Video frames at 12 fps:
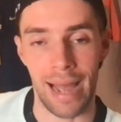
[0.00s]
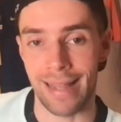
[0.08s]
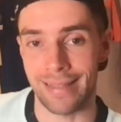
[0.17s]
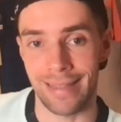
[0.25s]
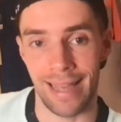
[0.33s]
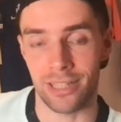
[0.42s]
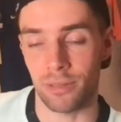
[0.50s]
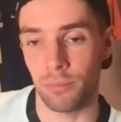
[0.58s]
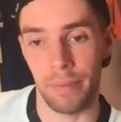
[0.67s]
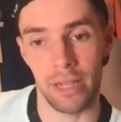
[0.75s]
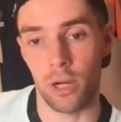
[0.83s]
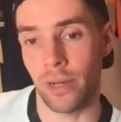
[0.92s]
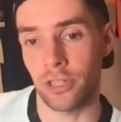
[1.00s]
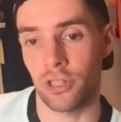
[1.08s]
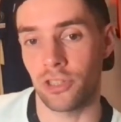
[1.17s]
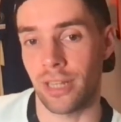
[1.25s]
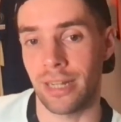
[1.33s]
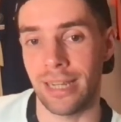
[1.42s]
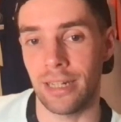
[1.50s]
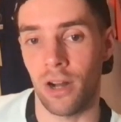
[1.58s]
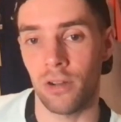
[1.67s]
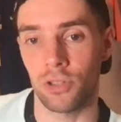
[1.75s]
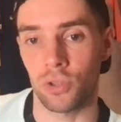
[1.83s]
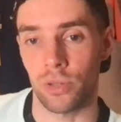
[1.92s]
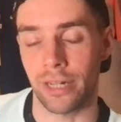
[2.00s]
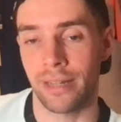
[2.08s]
And there's some big questions that need answering,